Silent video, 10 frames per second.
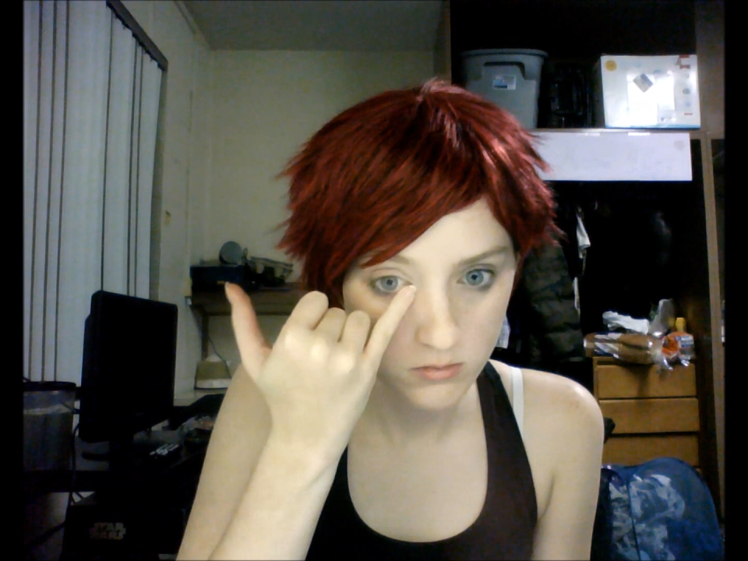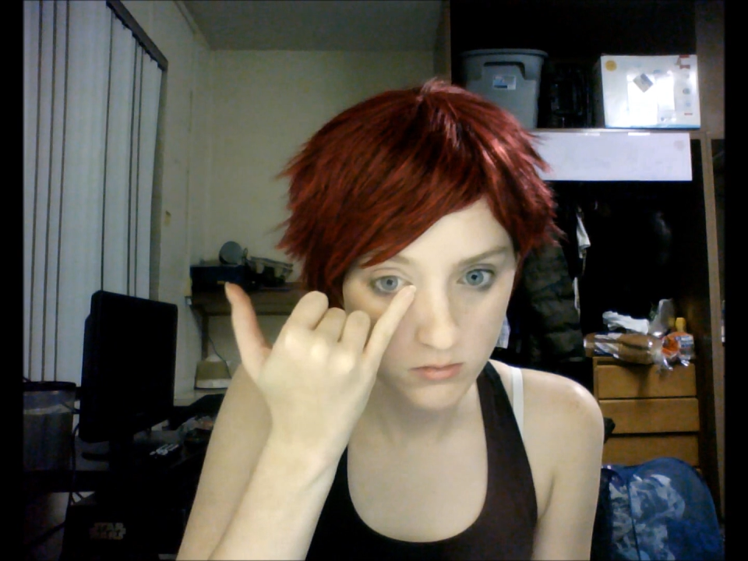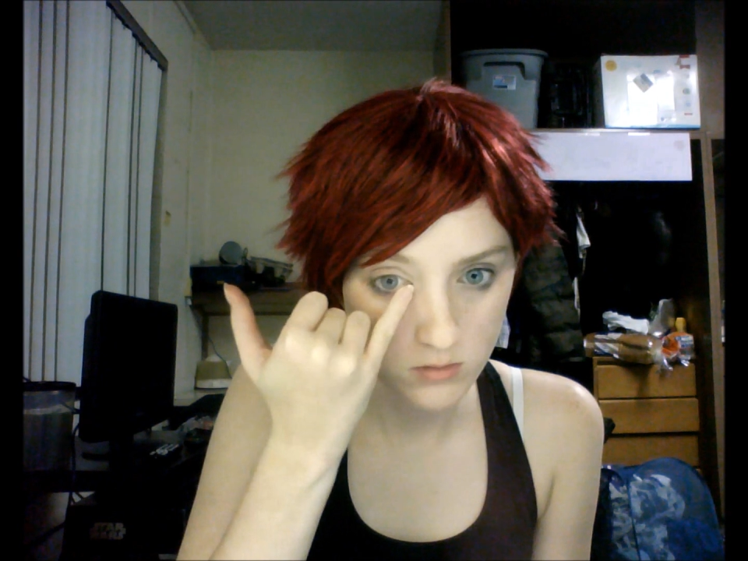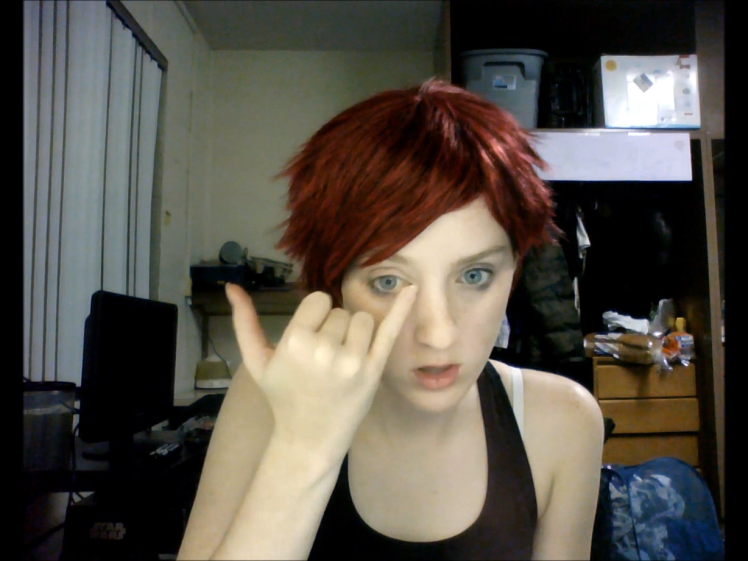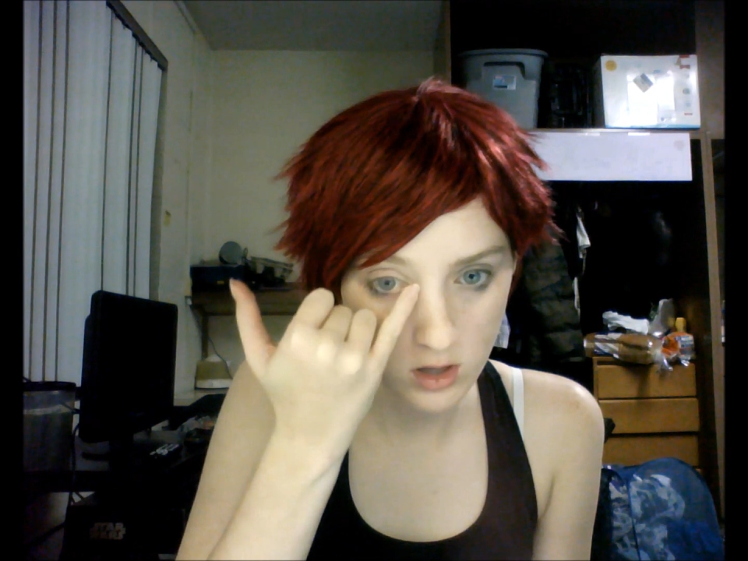
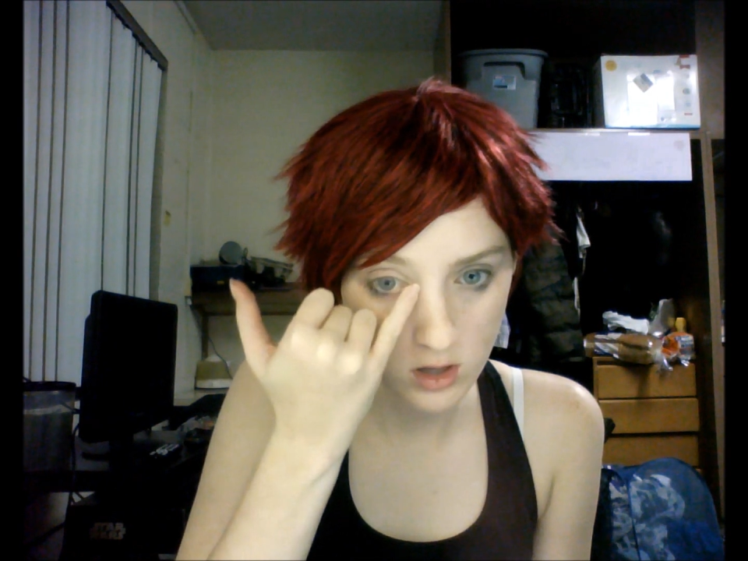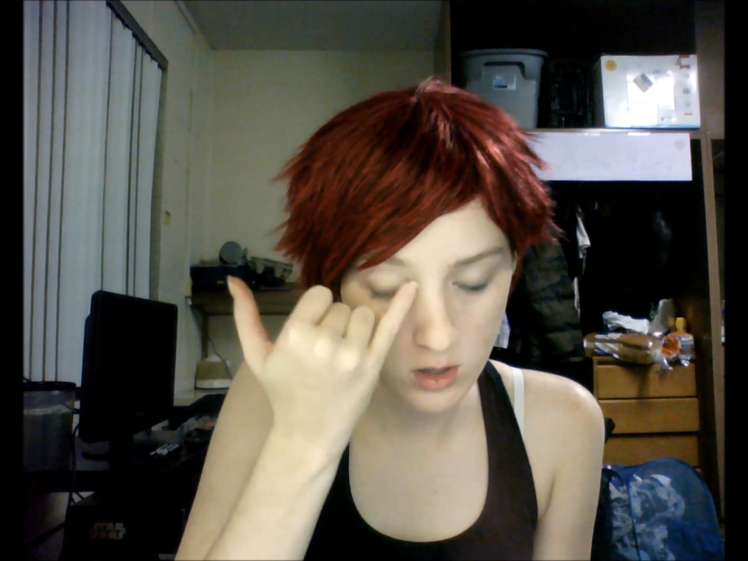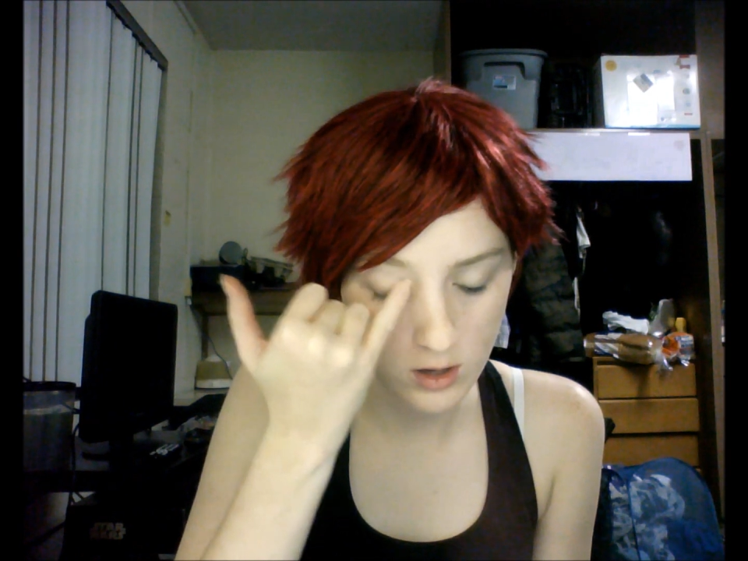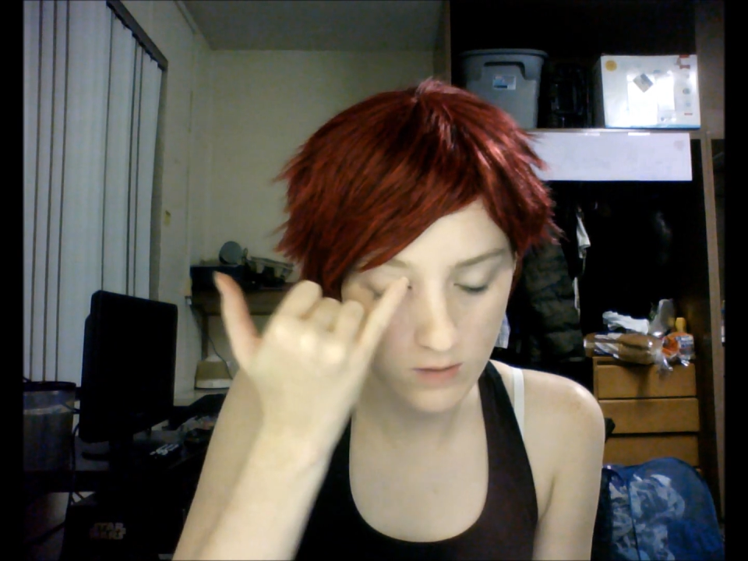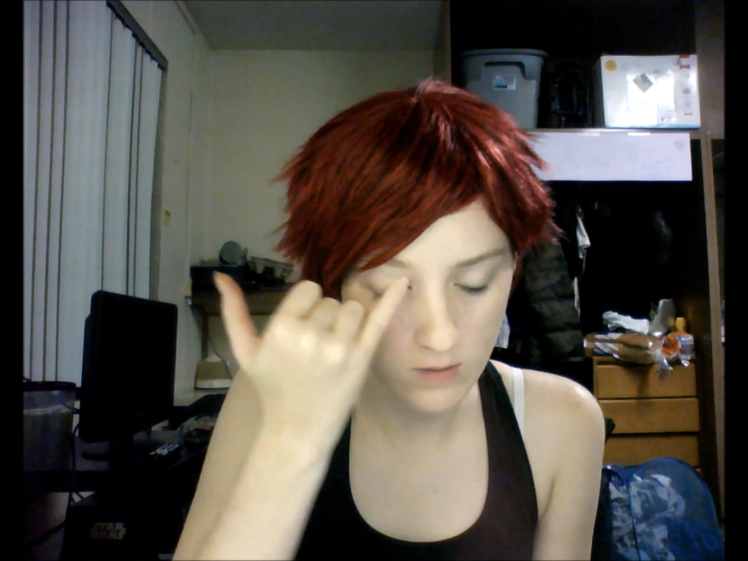and then
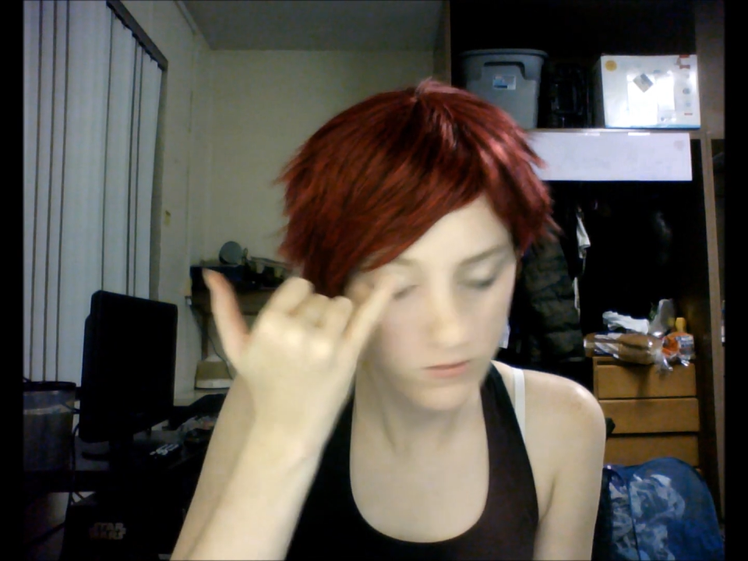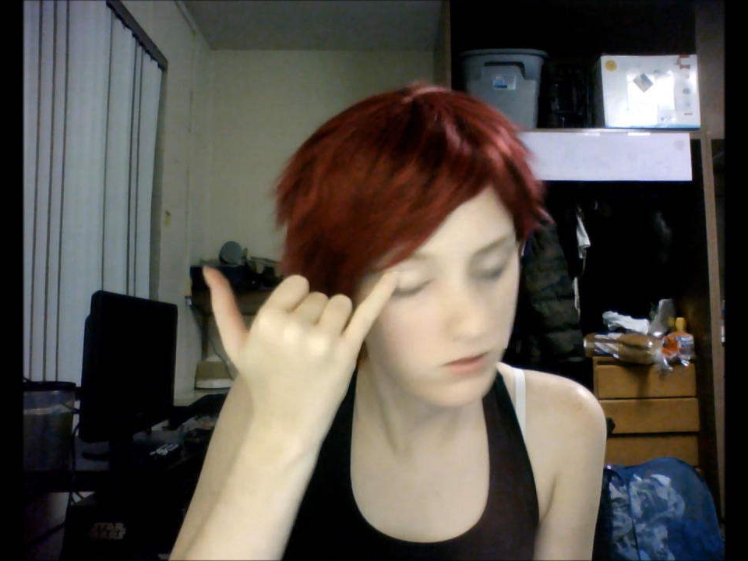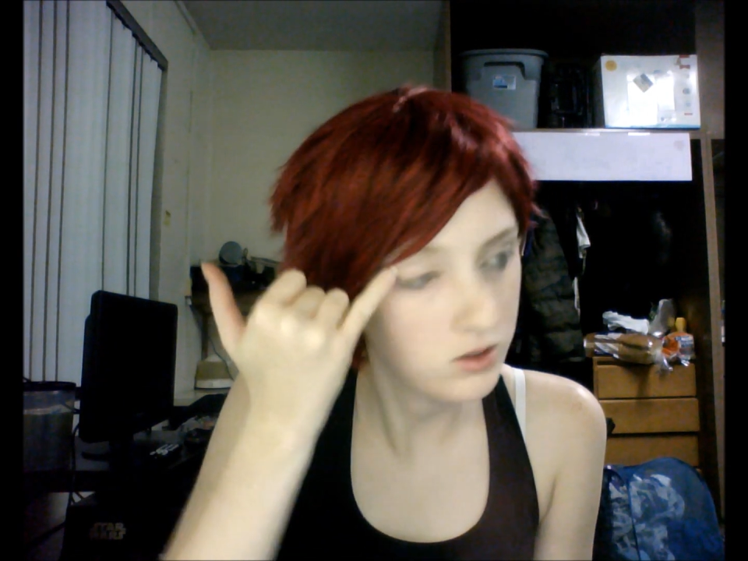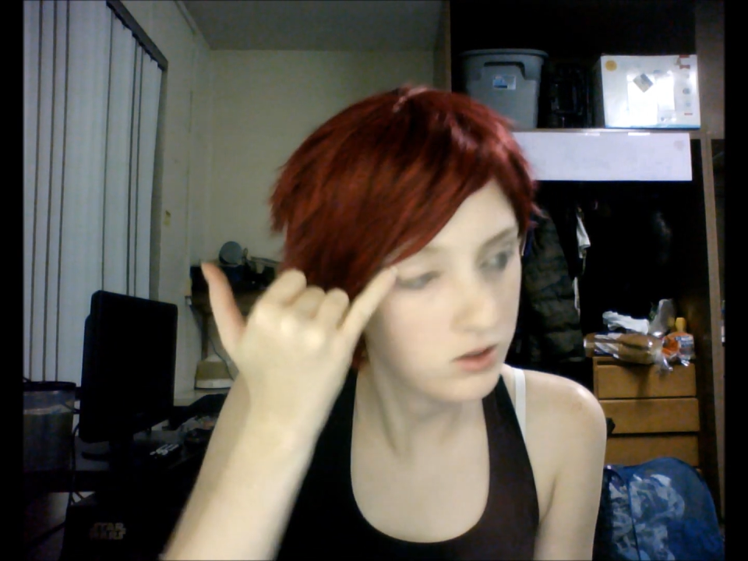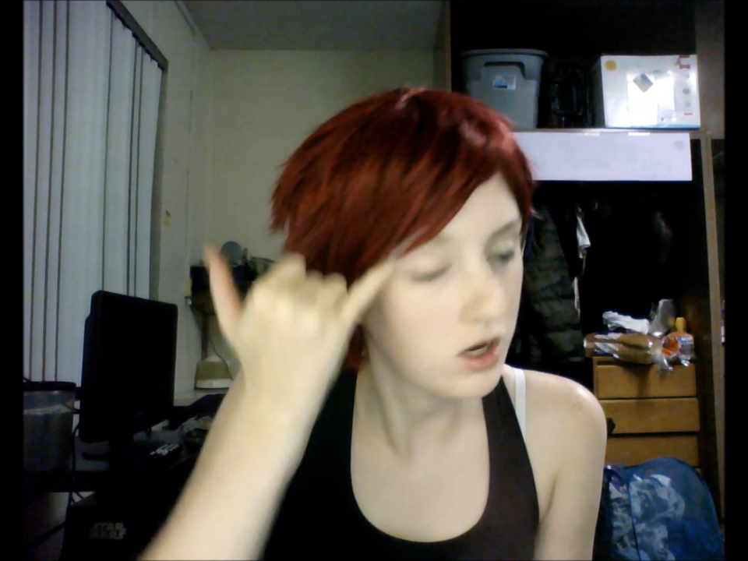have the
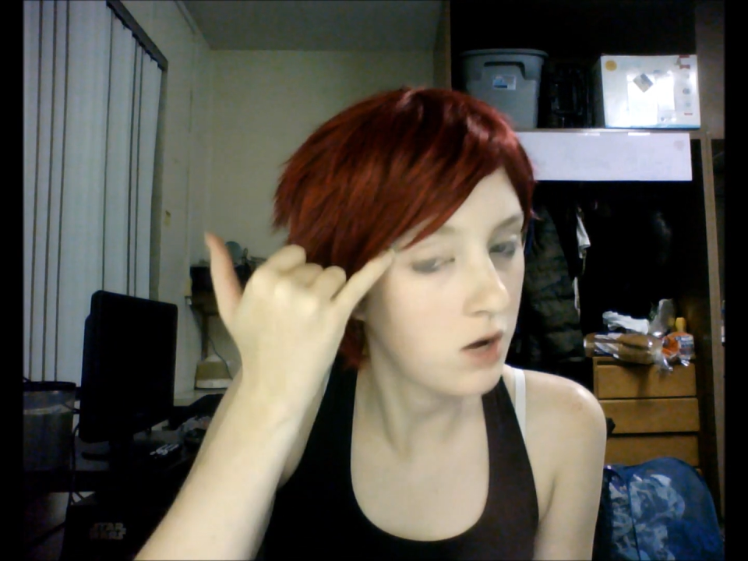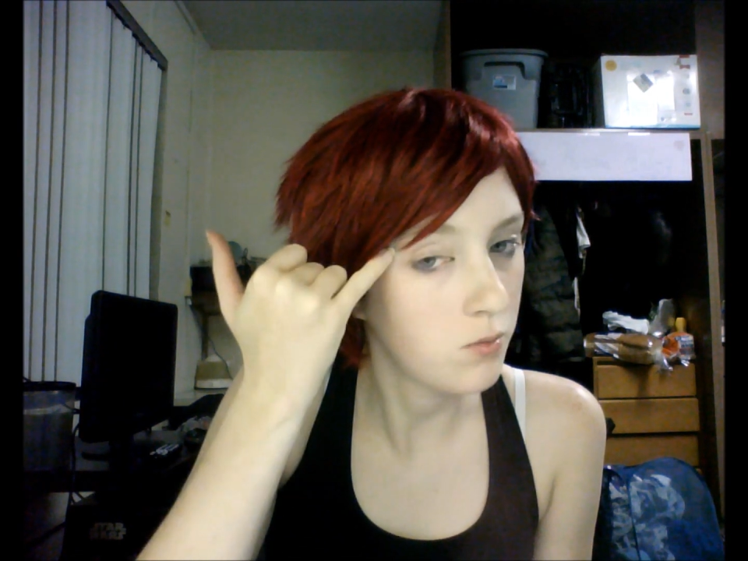top